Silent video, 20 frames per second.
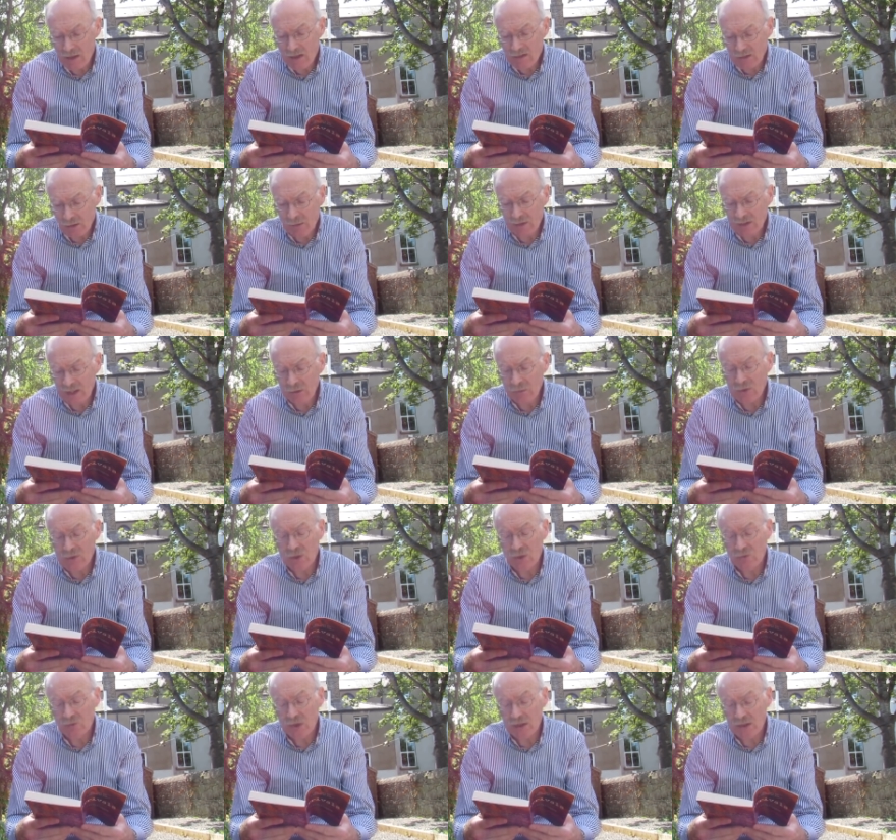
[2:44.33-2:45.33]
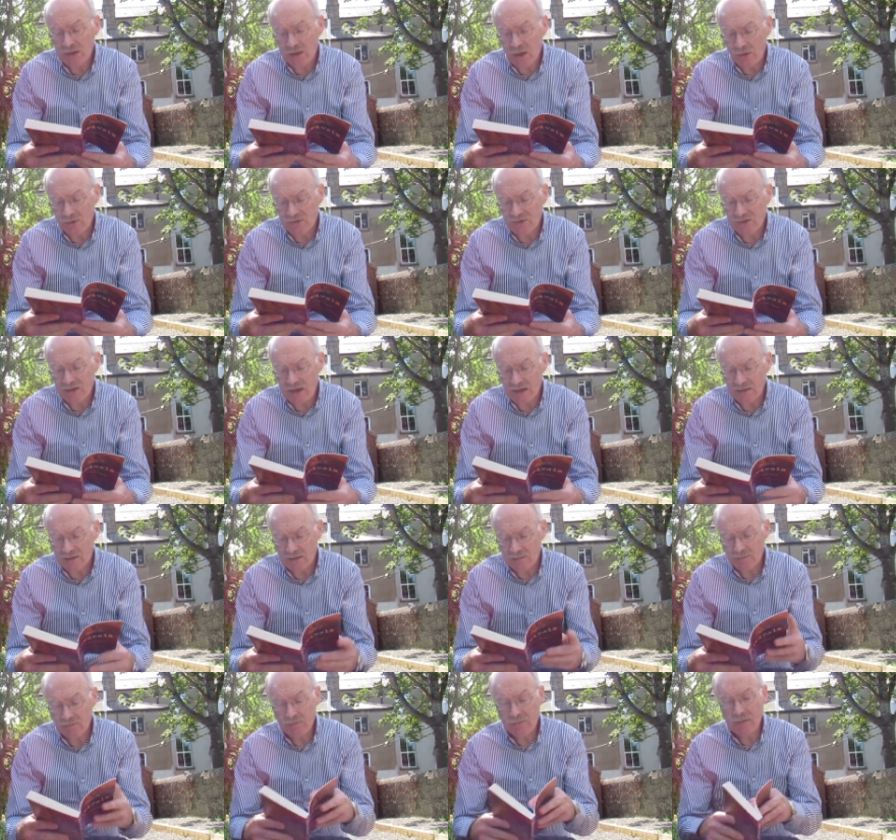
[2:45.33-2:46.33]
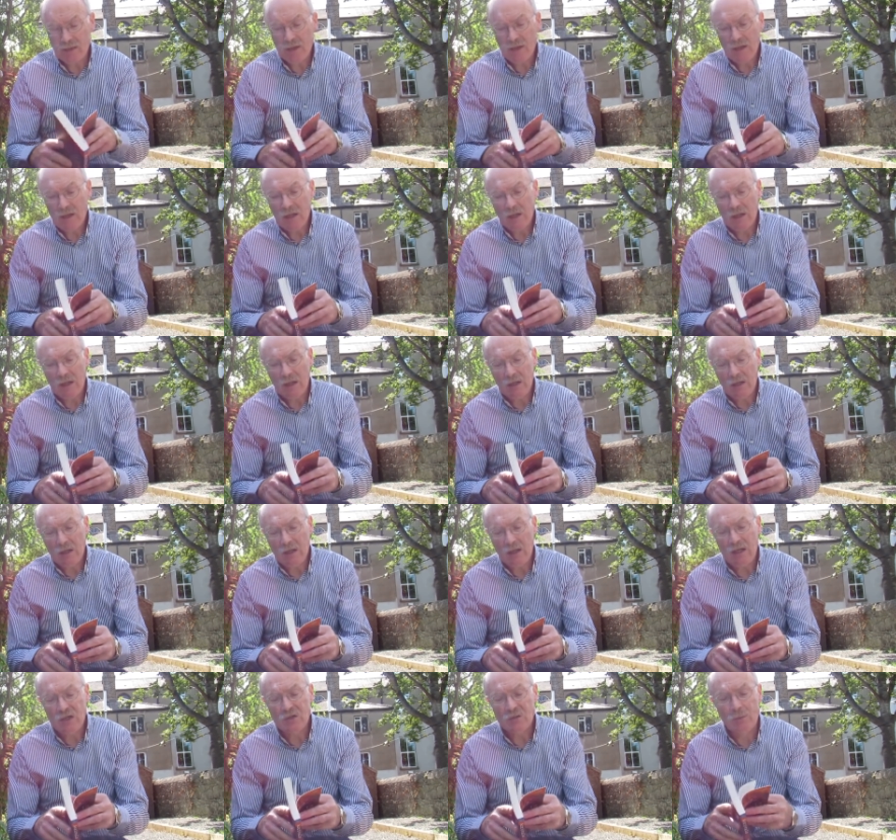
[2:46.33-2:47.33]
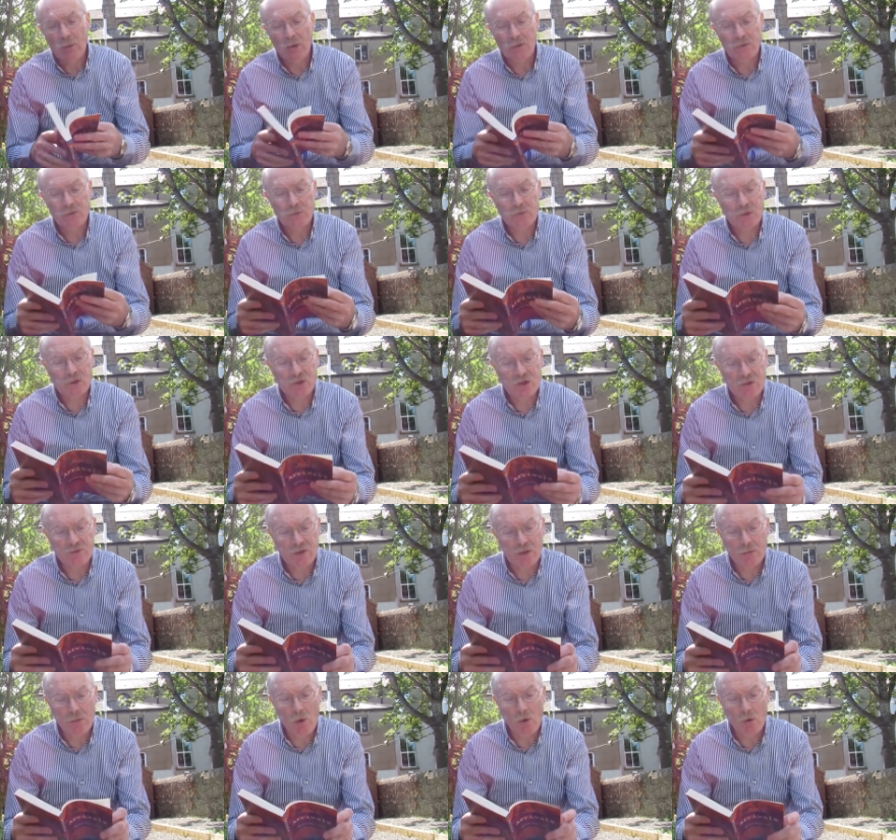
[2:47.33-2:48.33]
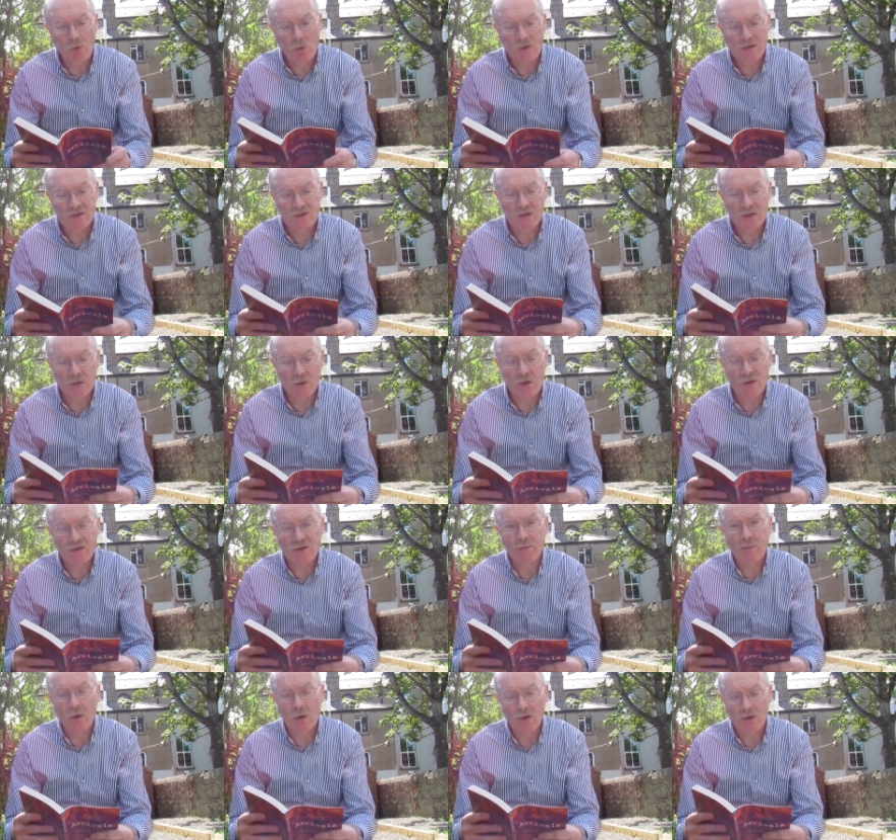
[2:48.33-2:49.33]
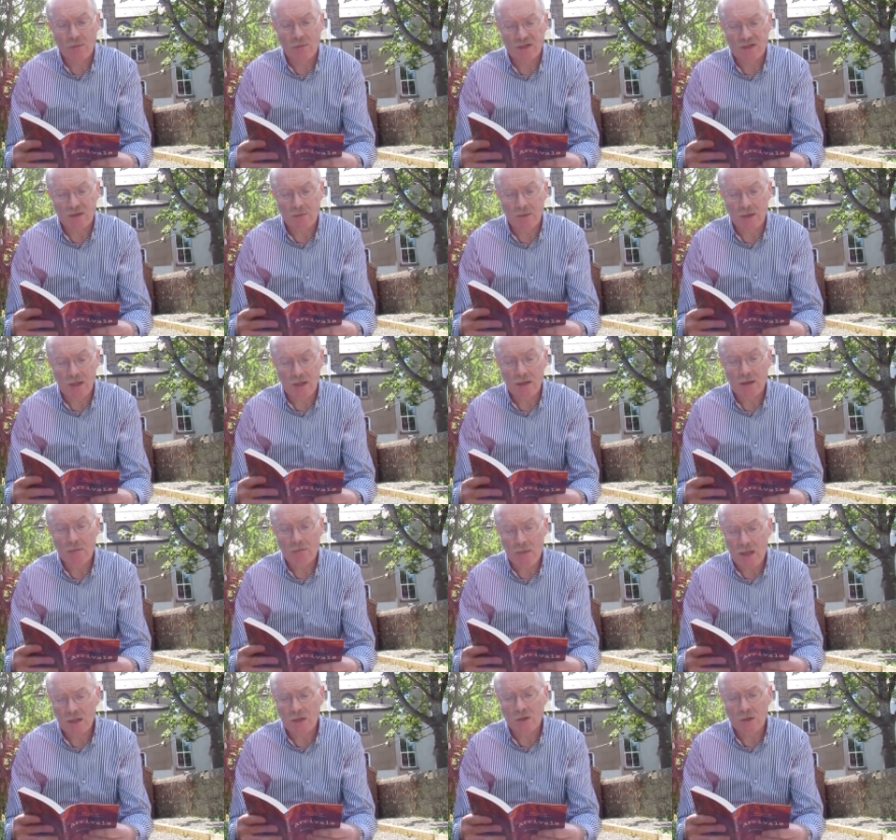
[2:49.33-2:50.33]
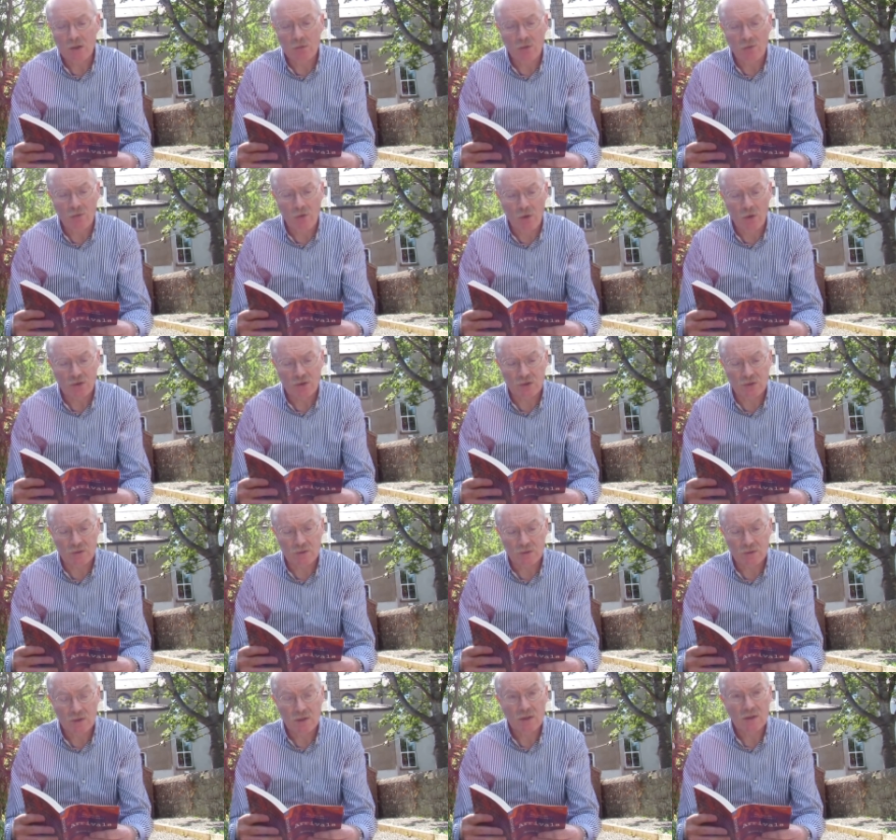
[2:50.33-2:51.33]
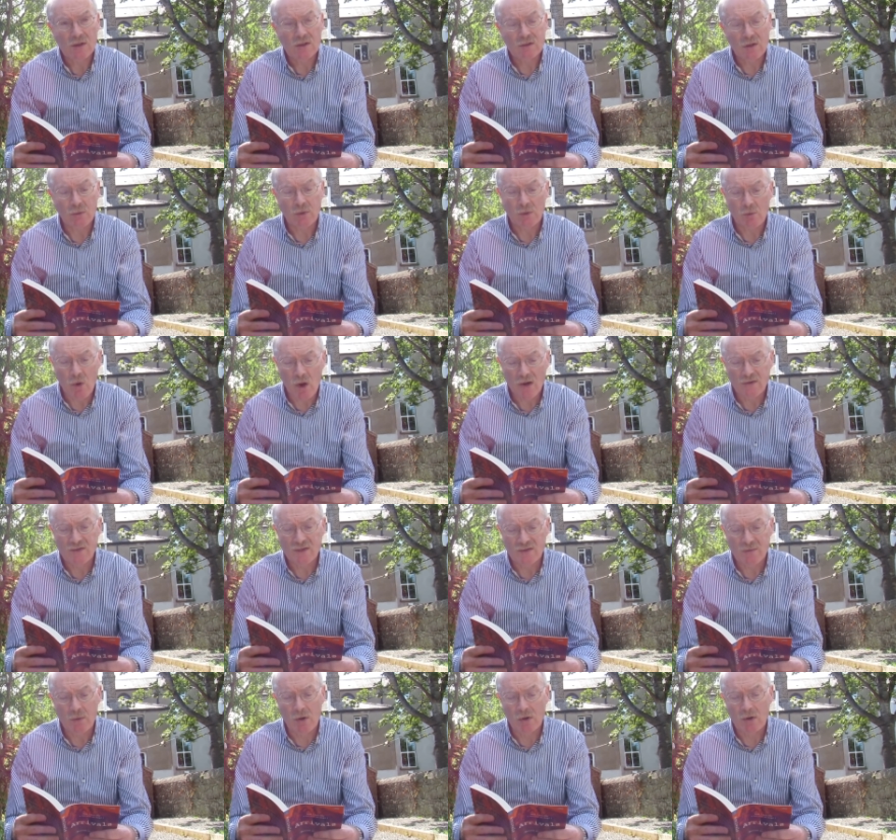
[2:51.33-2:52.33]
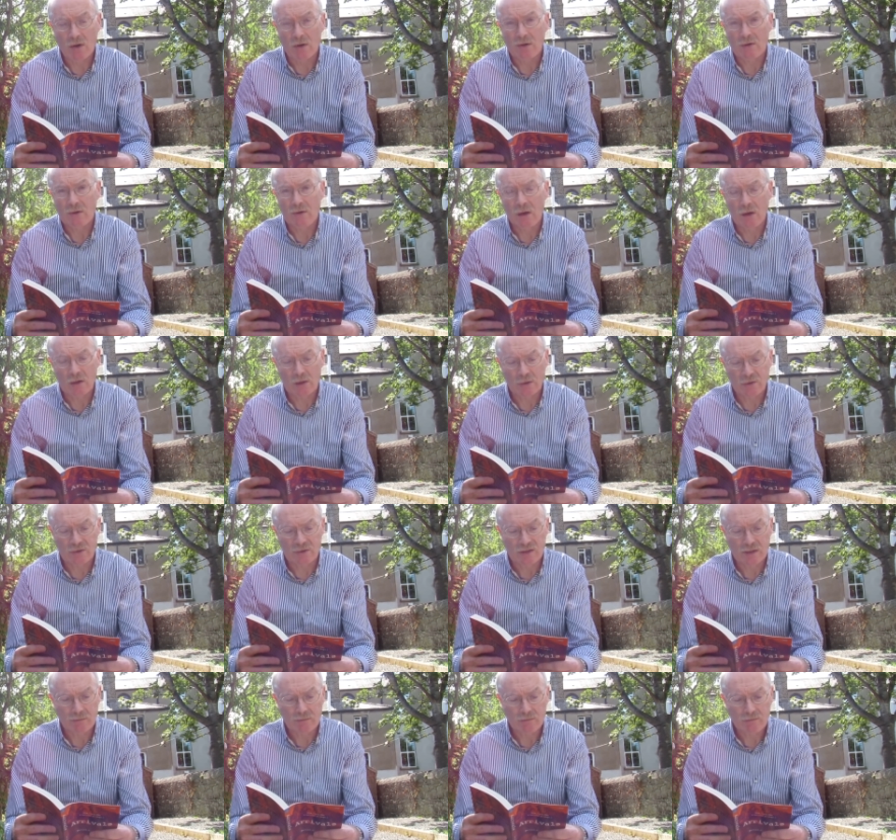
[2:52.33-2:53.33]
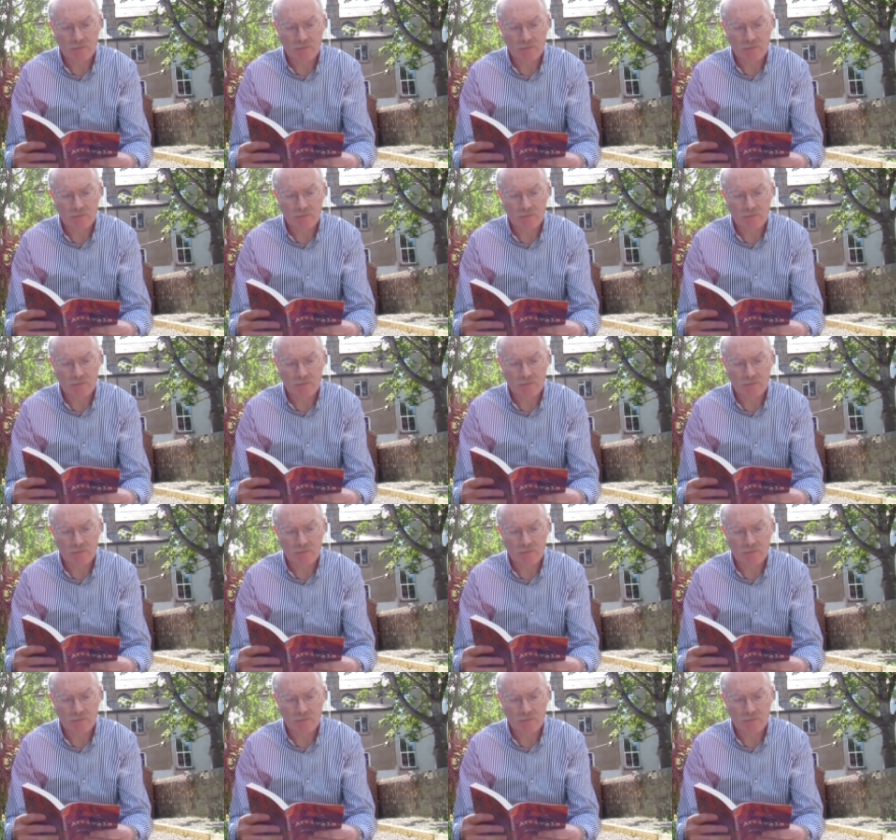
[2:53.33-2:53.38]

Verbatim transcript: So I think we should renegotiate. Each month we're shifting more whisky across the border, Mr. P, making you a fortune. So he was a smuggler, thought Lucy.